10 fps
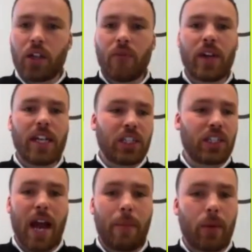So for each
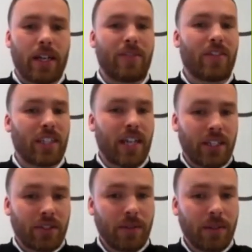step, we can give a
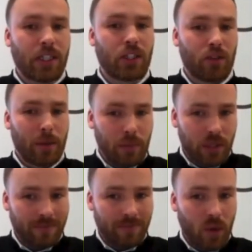title, a
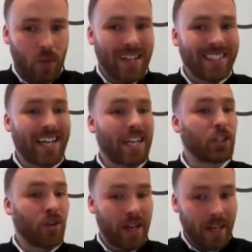description, we can set a
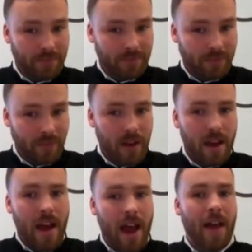trigger,
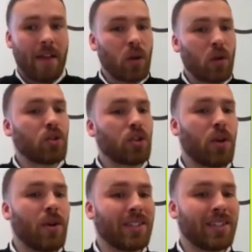and then we can
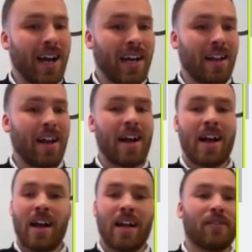also assign
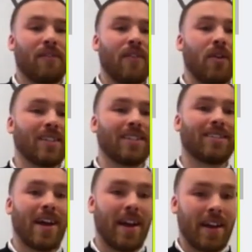a default
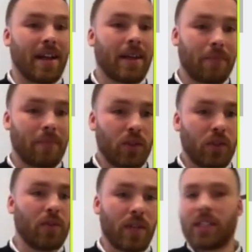assignee
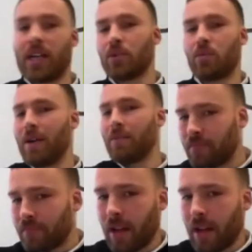to this as well.